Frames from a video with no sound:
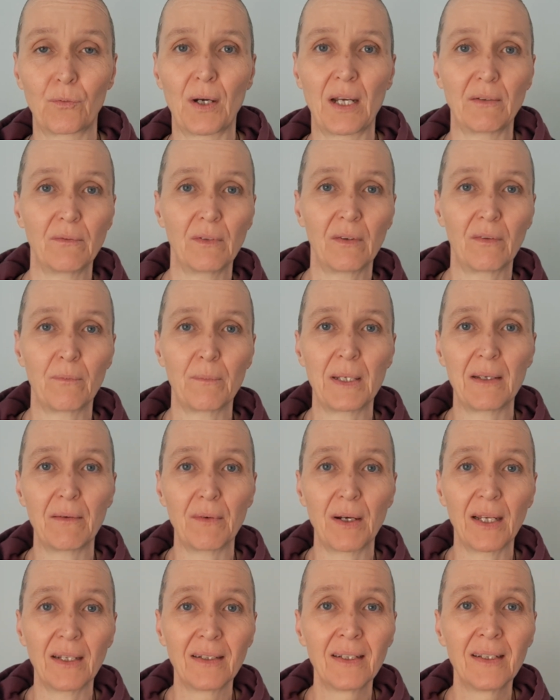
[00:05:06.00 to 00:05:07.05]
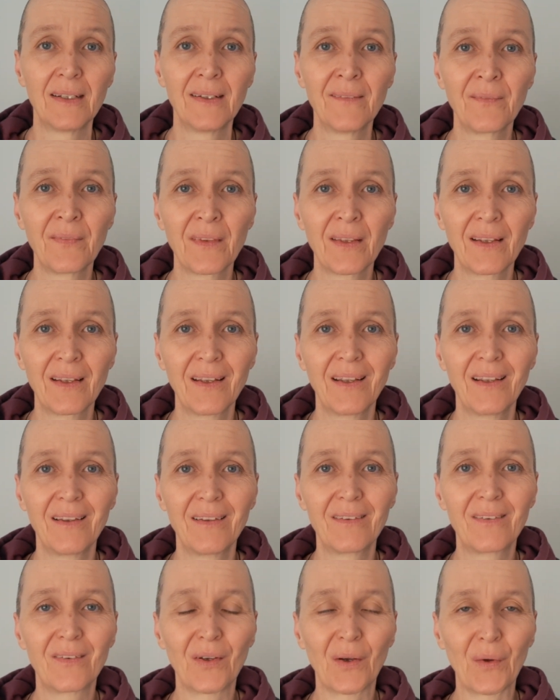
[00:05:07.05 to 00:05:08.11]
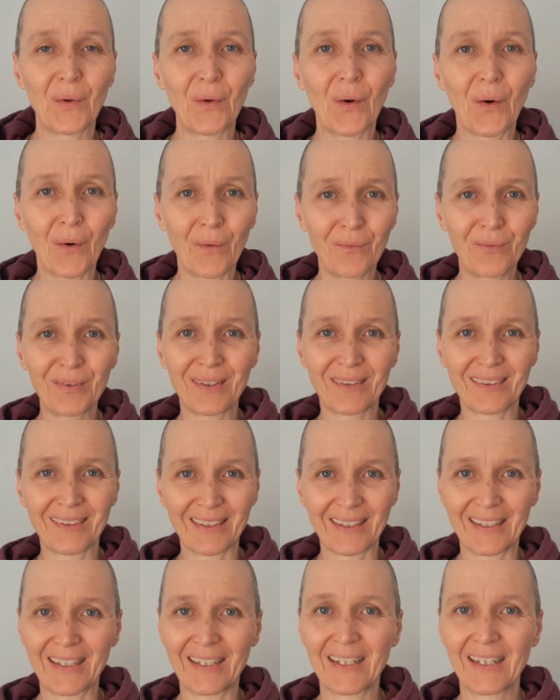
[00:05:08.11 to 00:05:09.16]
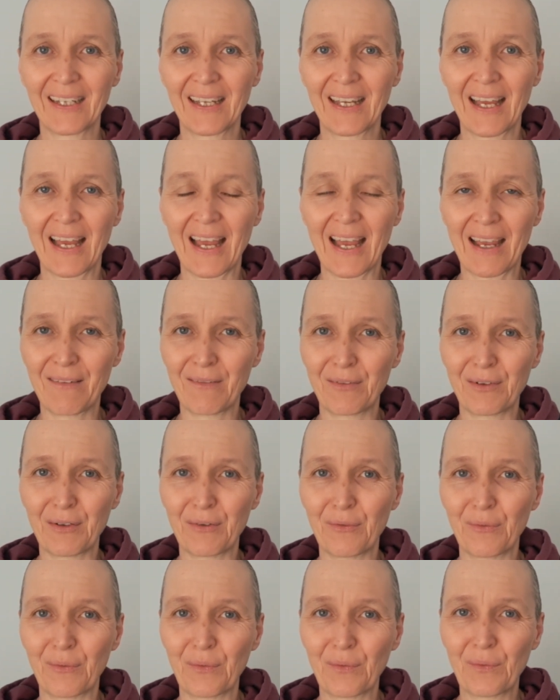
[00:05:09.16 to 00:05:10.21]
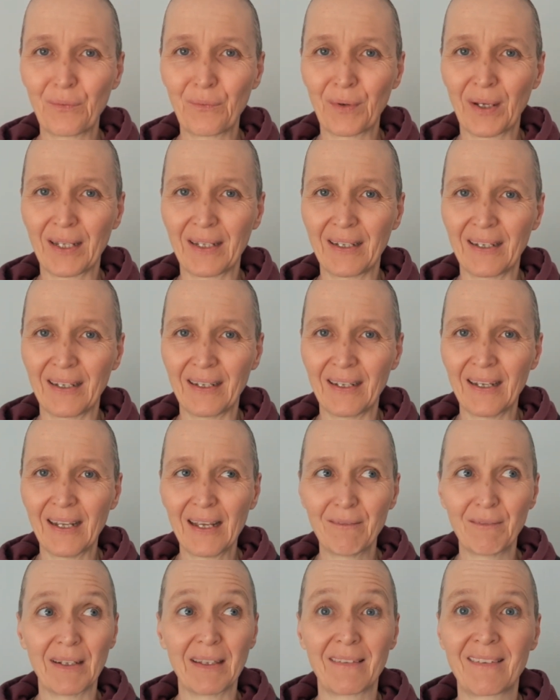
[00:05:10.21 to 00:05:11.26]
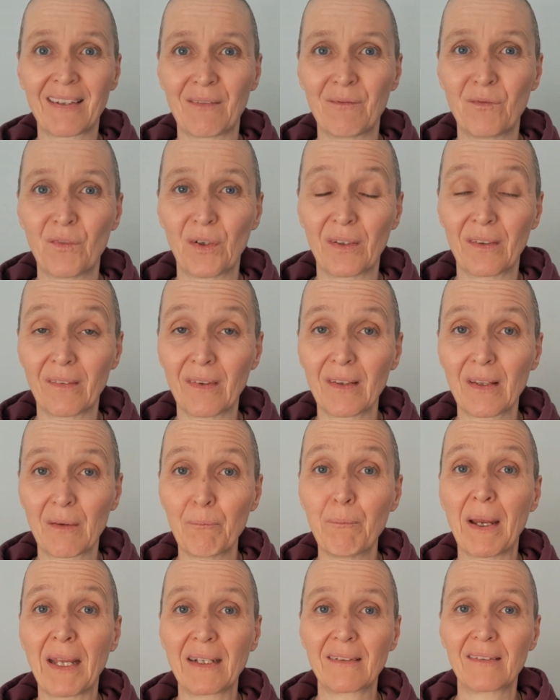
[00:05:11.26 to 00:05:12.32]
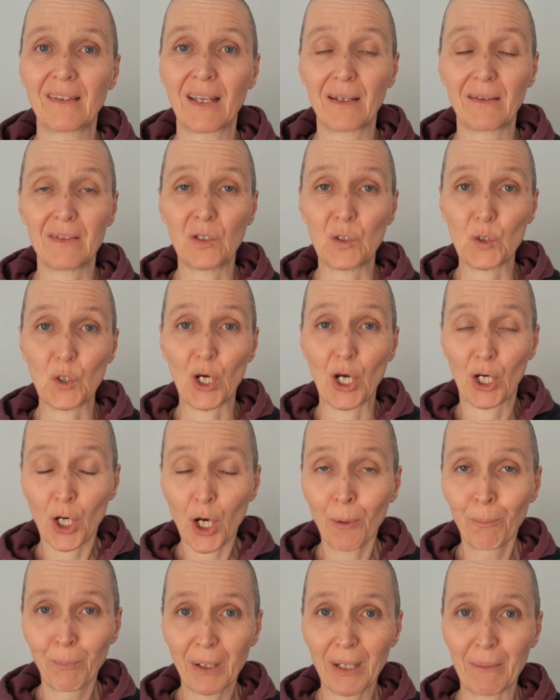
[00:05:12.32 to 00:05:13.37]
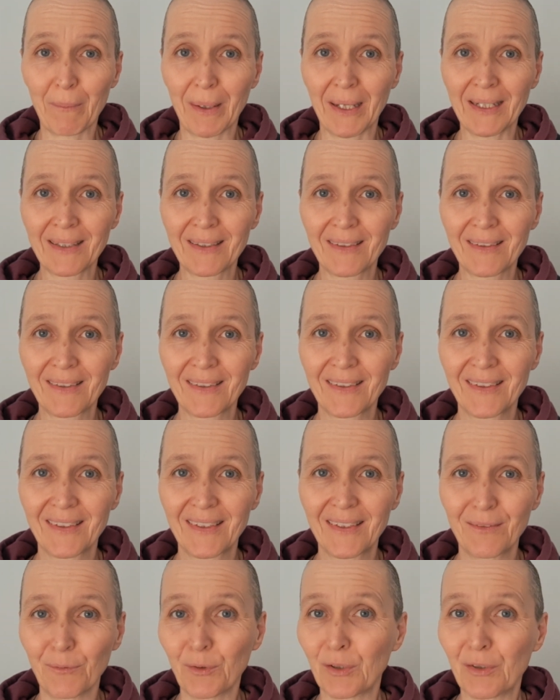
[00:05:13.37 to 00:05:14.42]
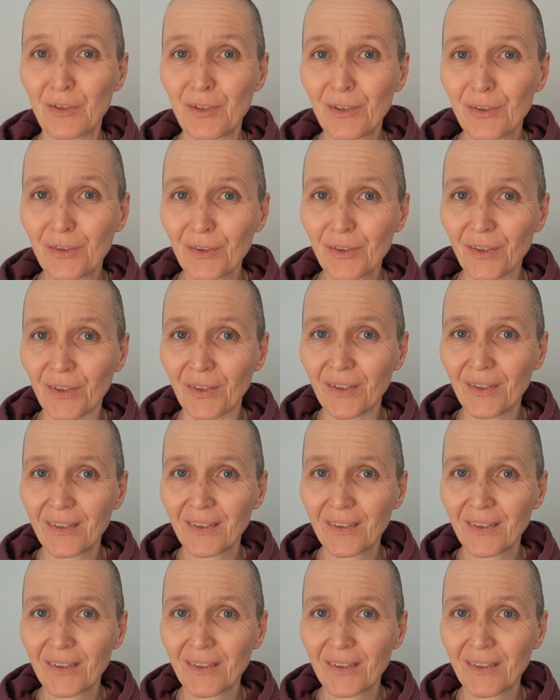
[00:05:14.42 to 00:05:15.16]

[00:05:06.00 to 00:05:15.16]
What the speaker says: right with me, right? So obviously, when someone makes you a compliment, what do?